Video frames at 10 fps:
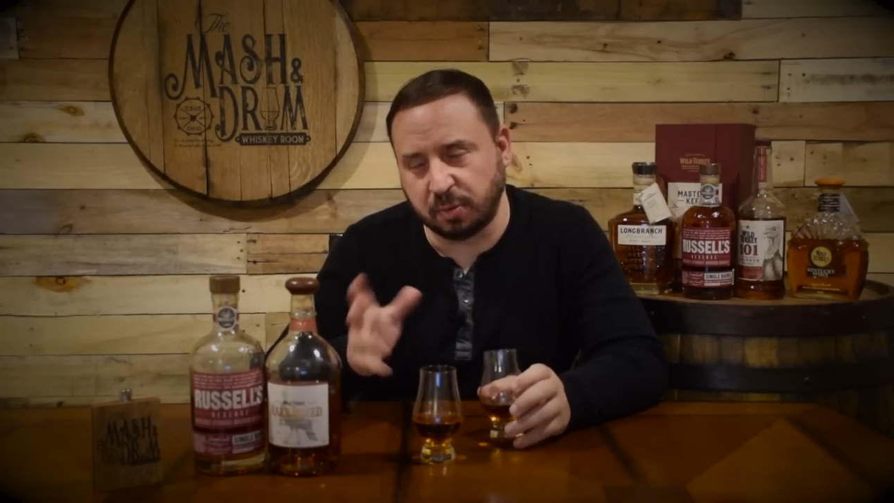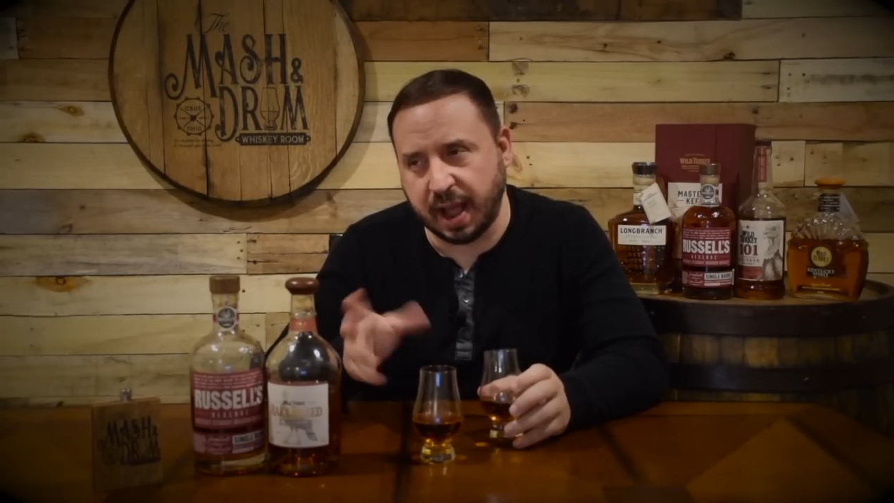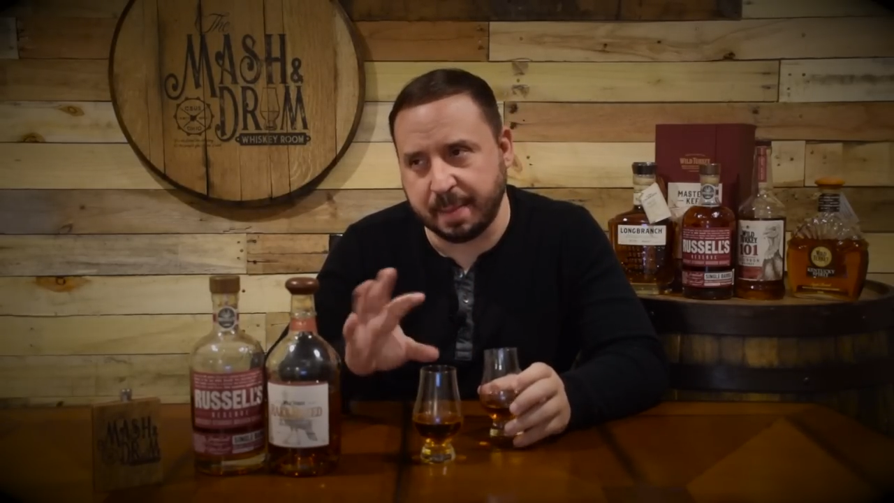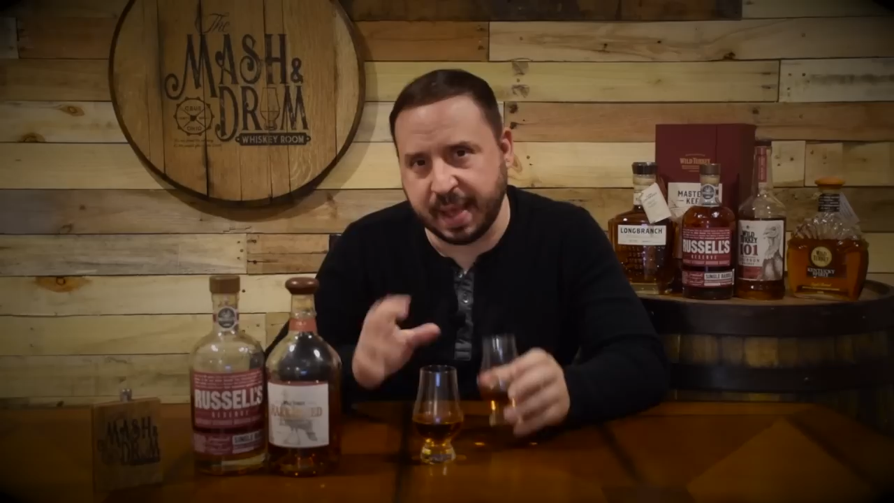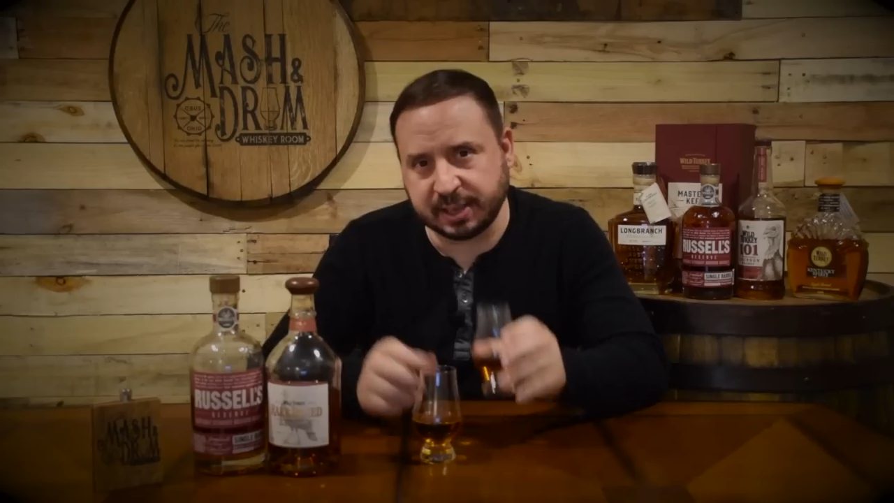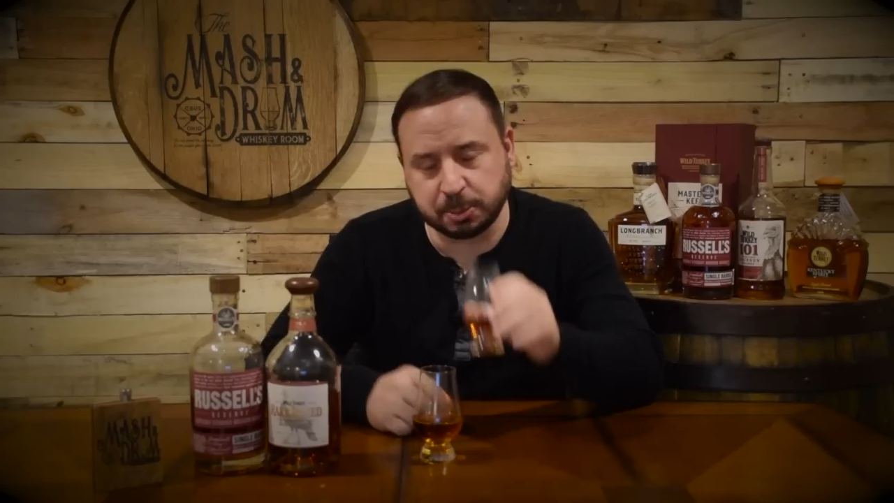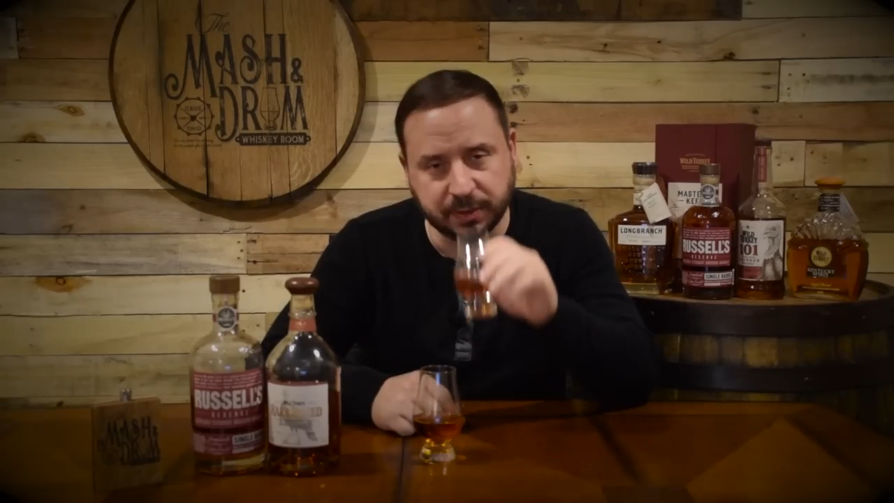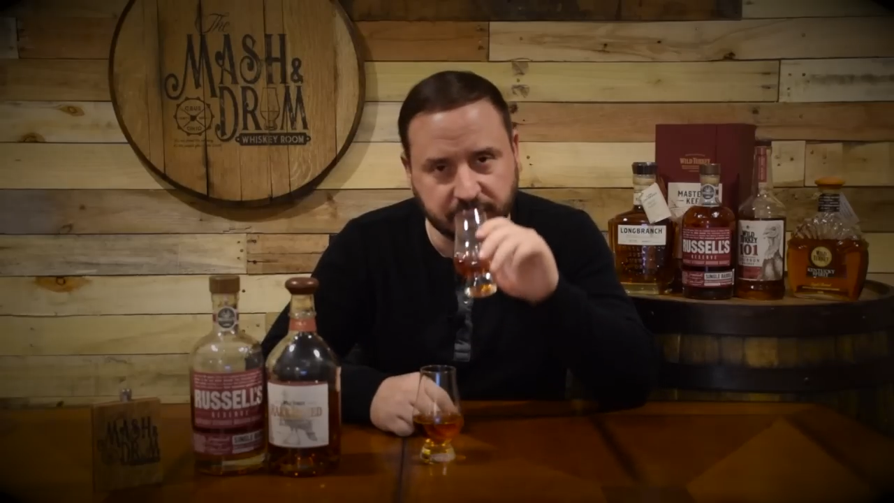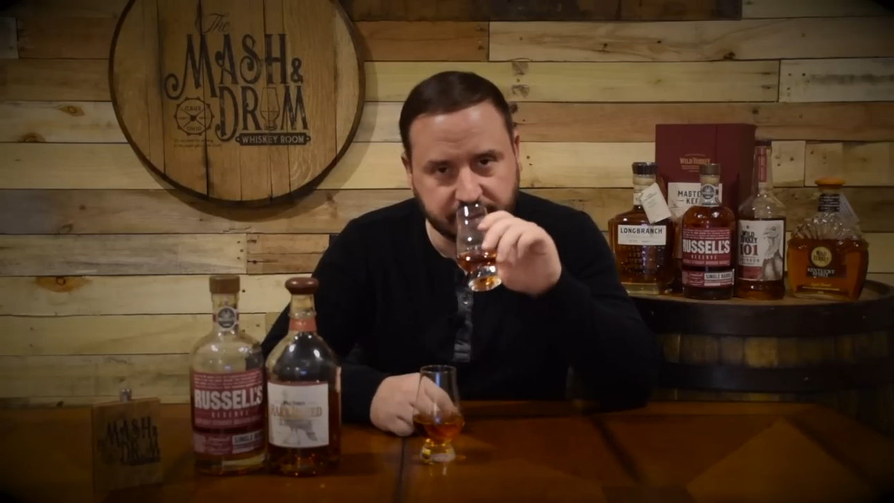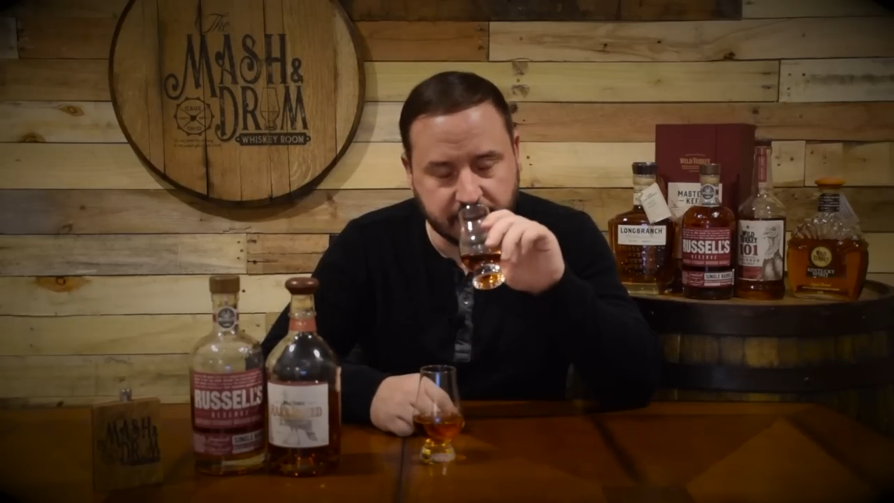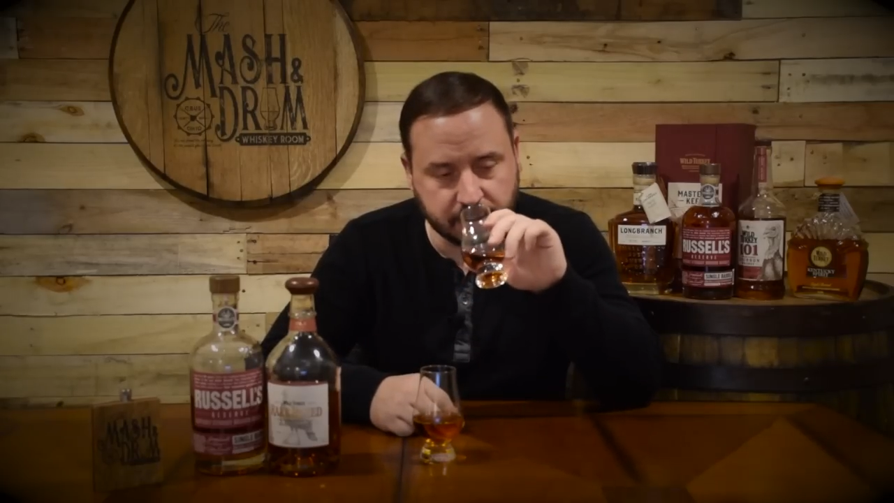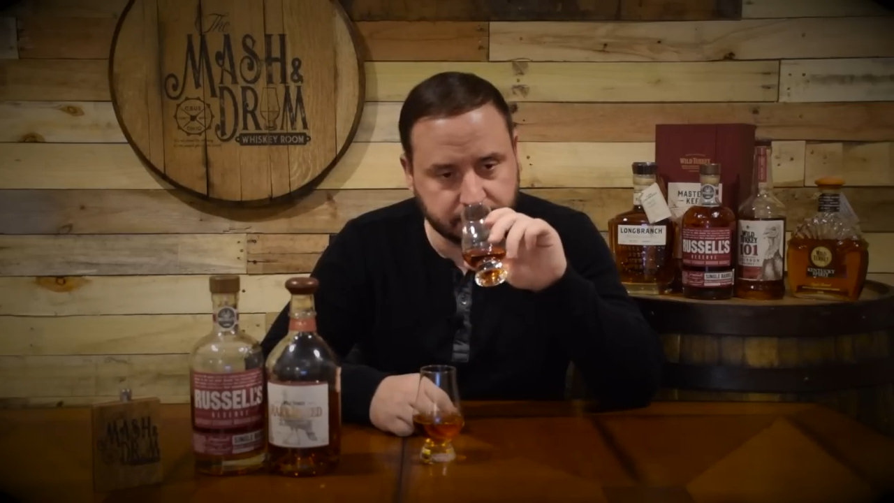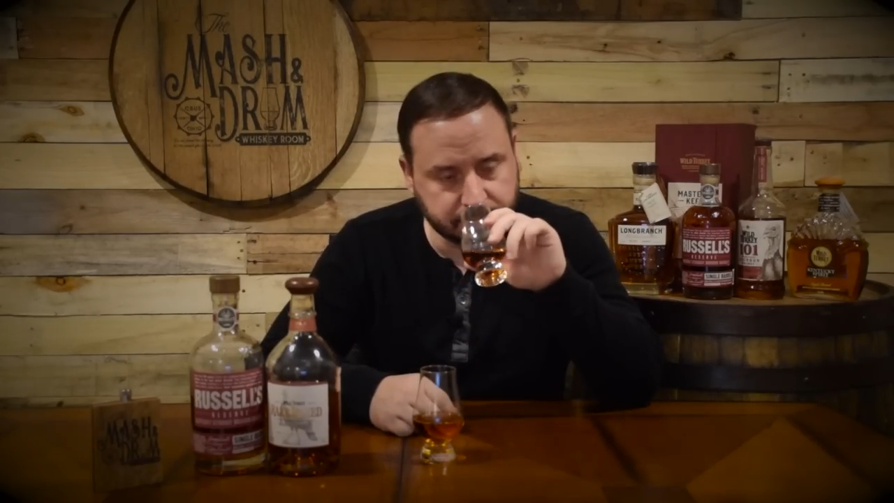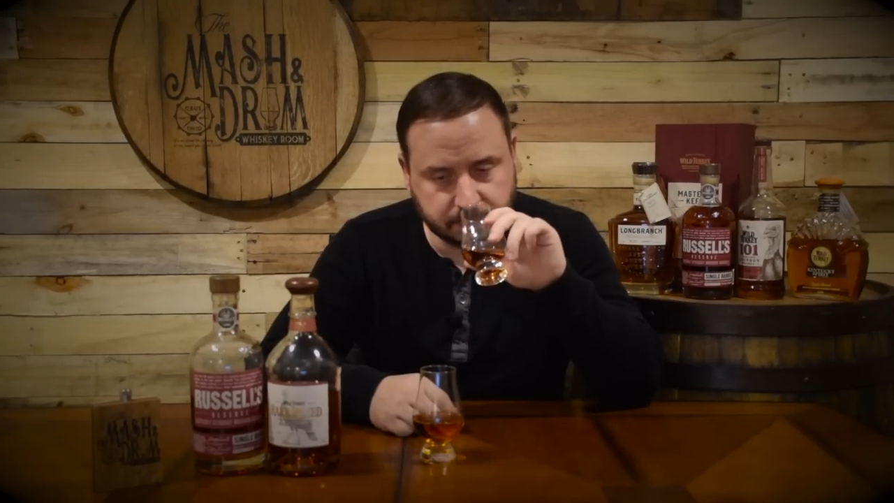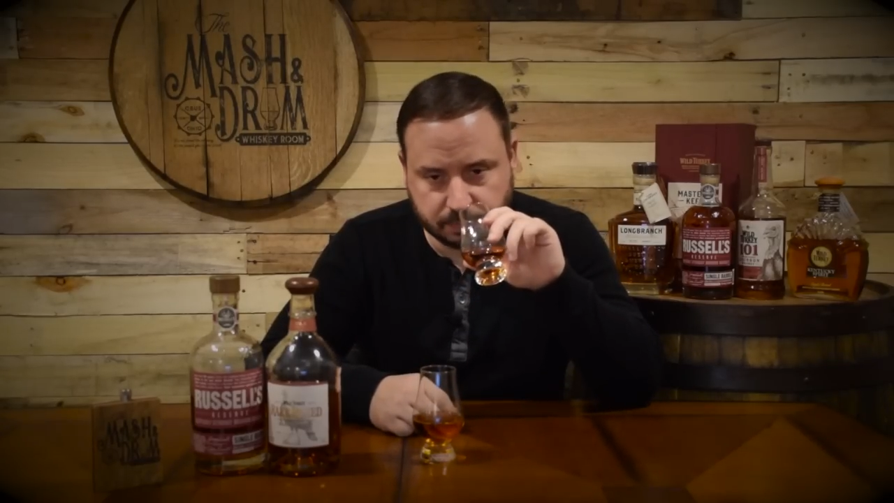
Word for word: rye mash bill in there.